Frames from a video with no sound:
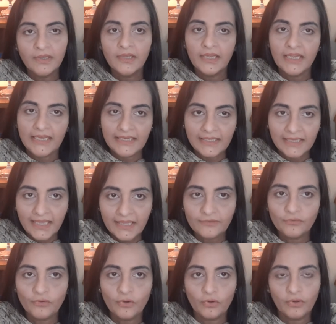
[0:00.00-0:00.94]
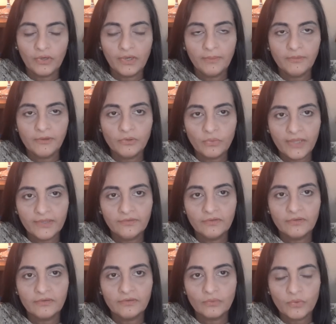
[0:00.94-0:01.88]
In case you're not able to
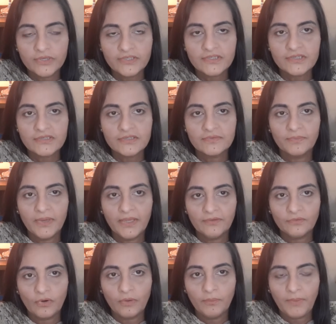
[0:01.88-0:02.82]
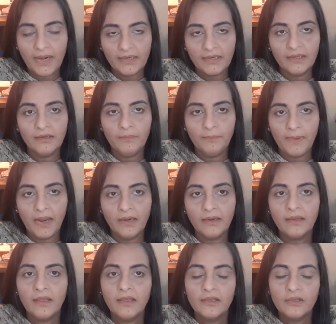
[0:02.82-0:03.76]
answer questions based on practical
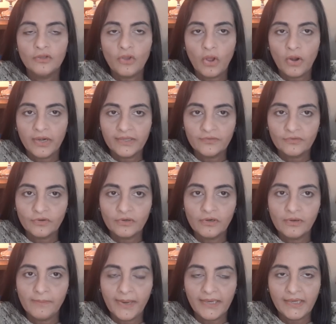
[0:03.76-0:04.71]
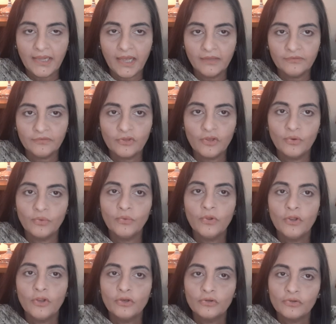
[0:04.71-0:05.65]
part, your external might ask you
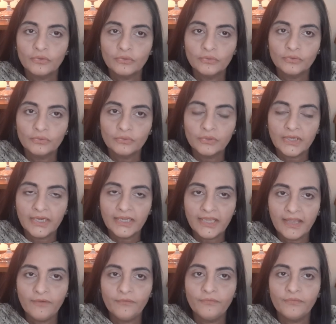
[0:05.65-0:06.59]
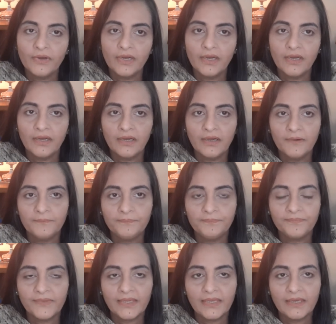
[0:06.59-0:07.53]
to give
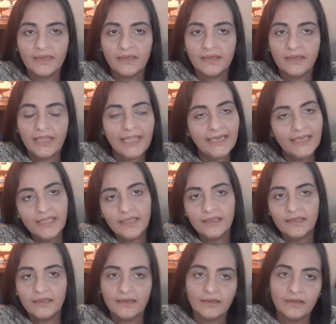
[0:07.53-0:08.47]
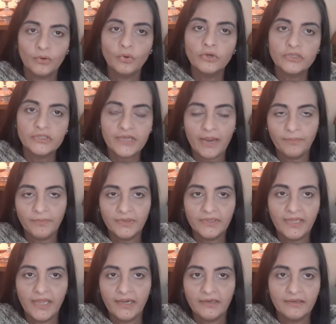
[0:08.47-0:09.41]
any good
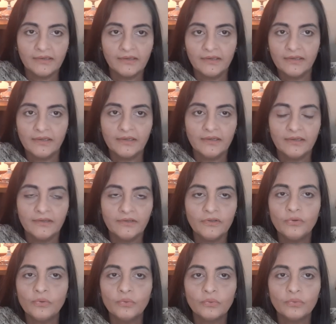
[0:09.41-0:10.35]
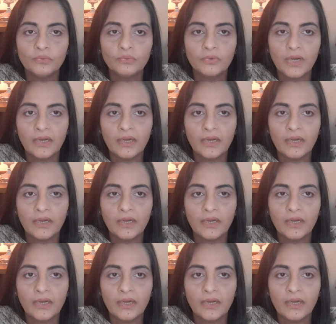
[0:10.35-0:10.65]
chapter that you